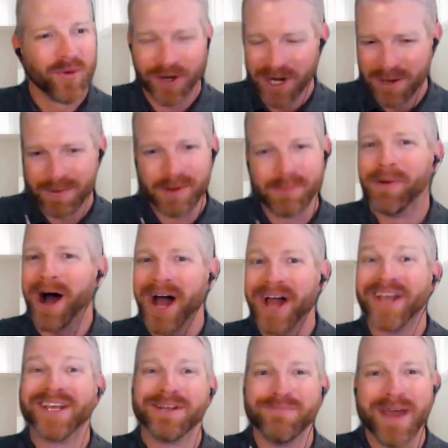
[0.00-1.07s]
we're going to be
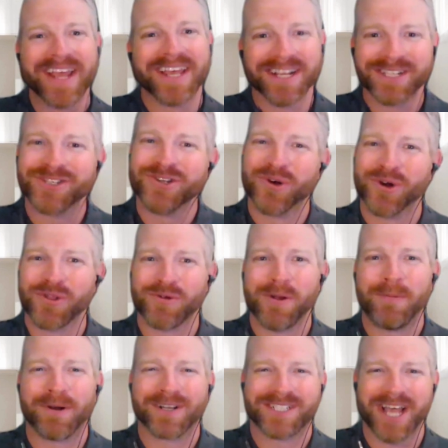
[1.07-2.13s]
buying and making 2 or
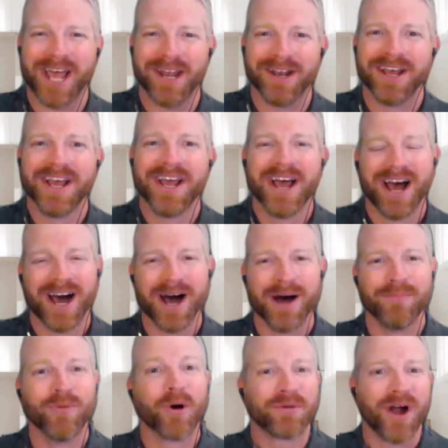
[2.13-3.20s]
3%
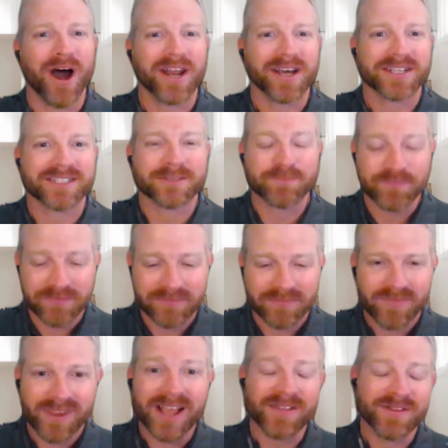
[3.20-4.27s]
more products.
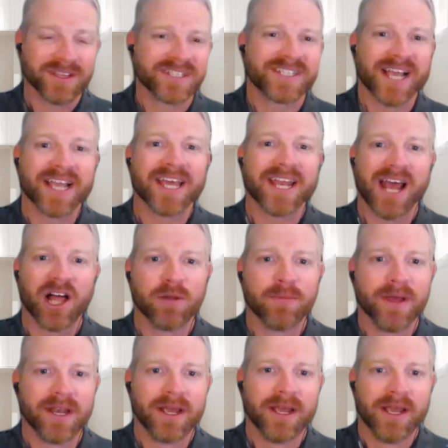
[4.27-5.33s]
The second
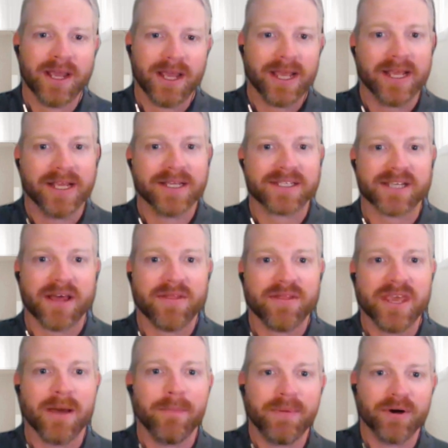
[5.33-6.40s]
element is
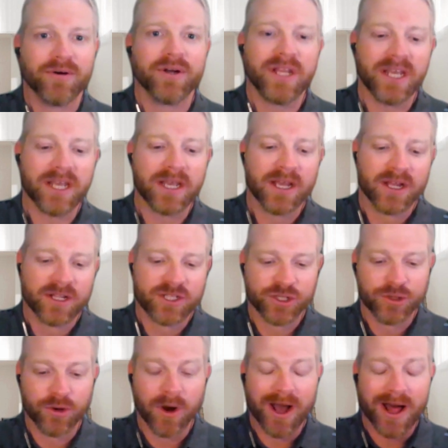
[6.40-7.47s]
the ability
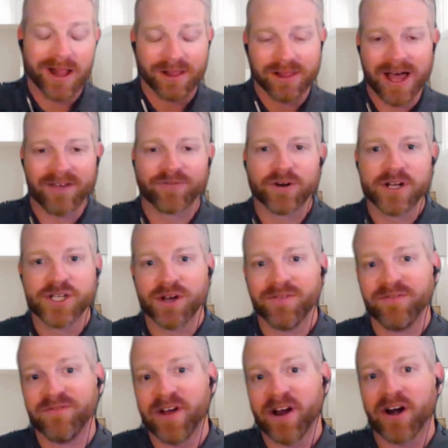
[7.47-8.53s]
to leverage
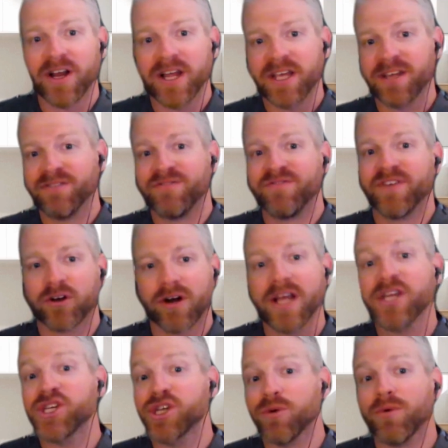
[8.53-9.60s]
variant
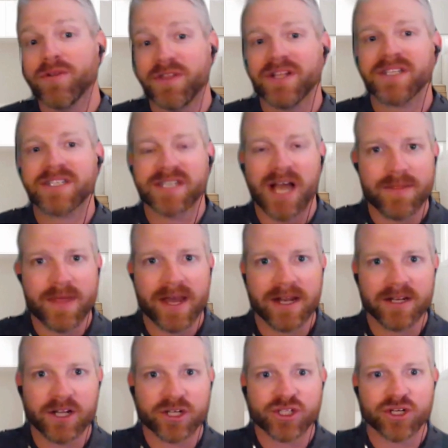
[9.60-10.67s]
configuration within inside that
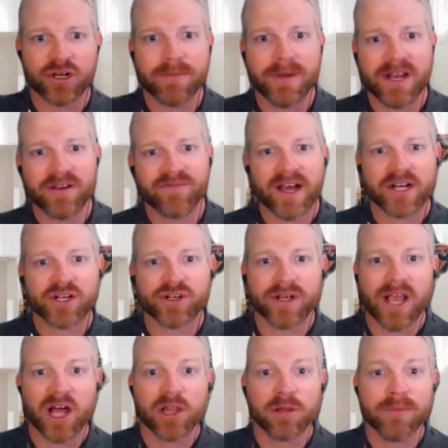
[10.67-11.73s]
industrial
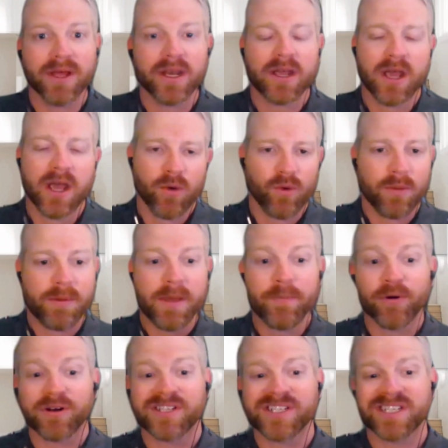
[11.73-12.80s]
manufacturing element. When
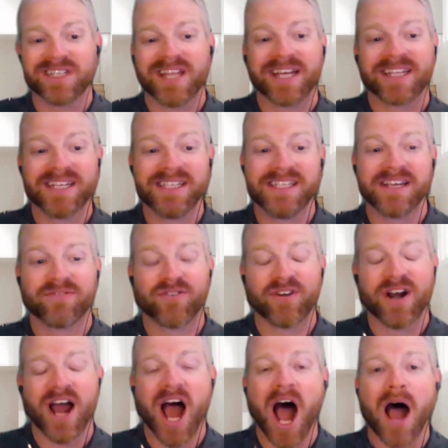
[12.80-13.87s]
people are selecting
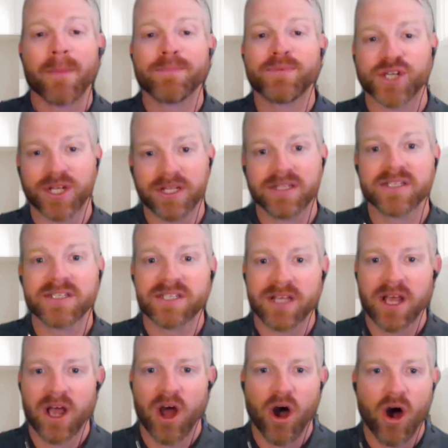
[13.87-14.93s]
different options
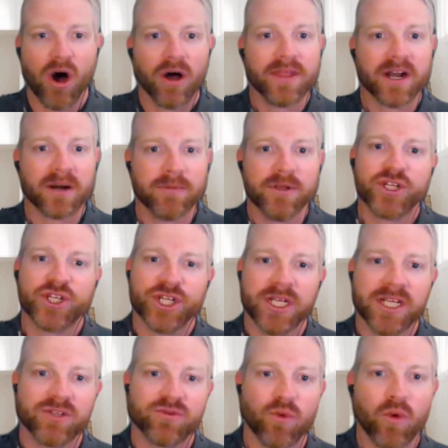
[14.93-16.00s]
on their
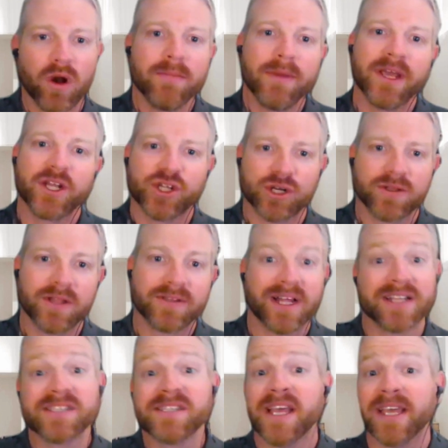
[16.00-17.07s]
machines, we want to make sure that
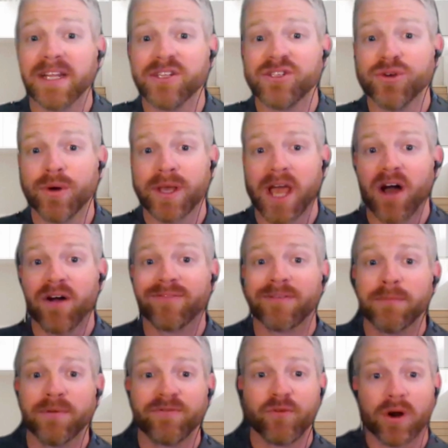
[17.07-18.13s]
that's taken into account
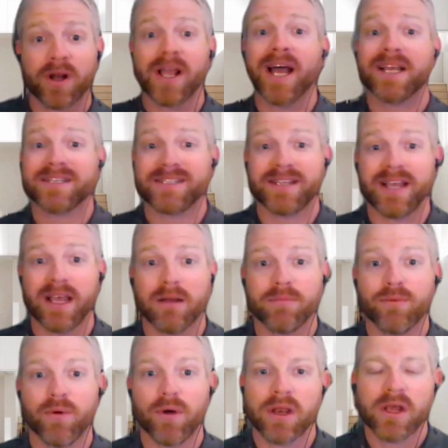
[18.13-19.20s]
from a forecast
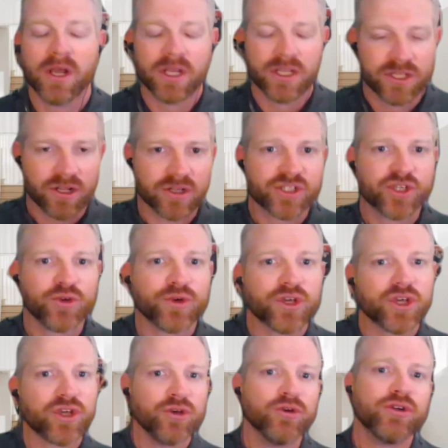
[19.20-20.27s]
standpoint. These are two
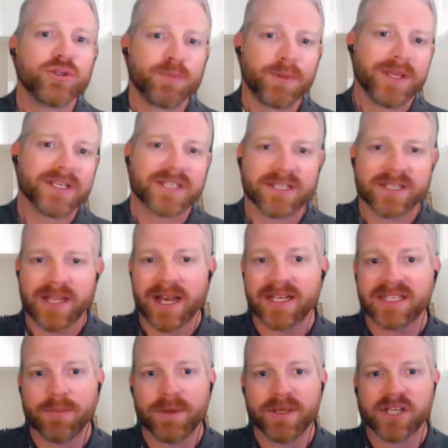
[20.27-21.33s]
huge pieces that
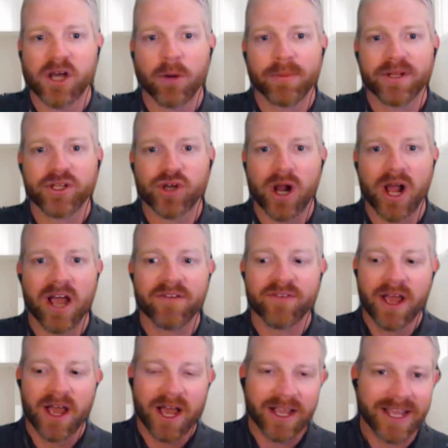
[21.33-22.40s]
SAP is helping drive,
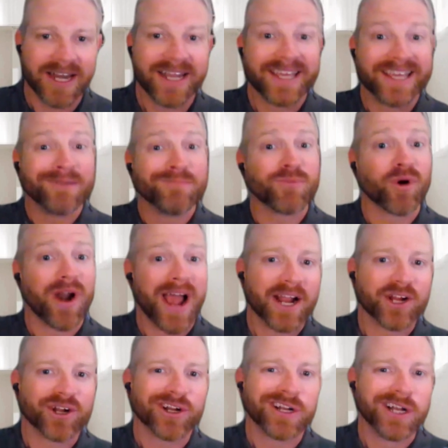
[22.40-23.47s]
again, to get more
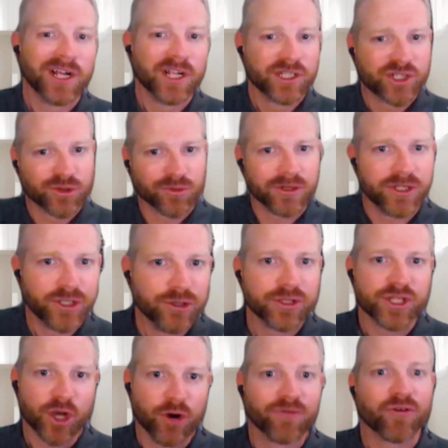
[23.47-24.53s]
accurate, to
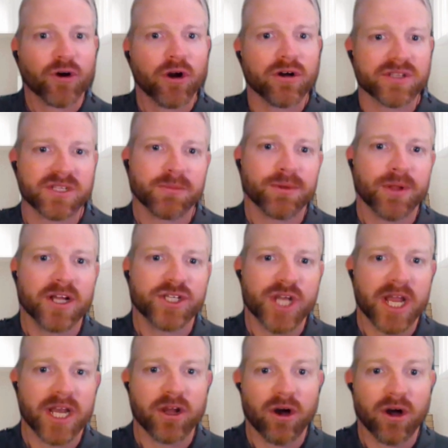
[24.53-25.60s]
reduce overall supply
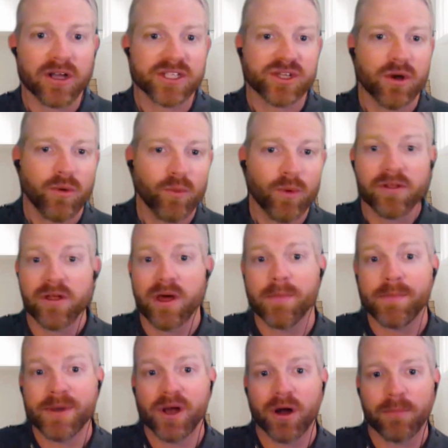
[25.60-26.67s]
chain costs, whether
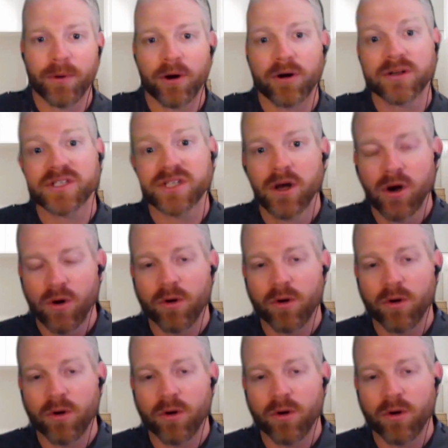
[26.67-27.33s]
that be on parts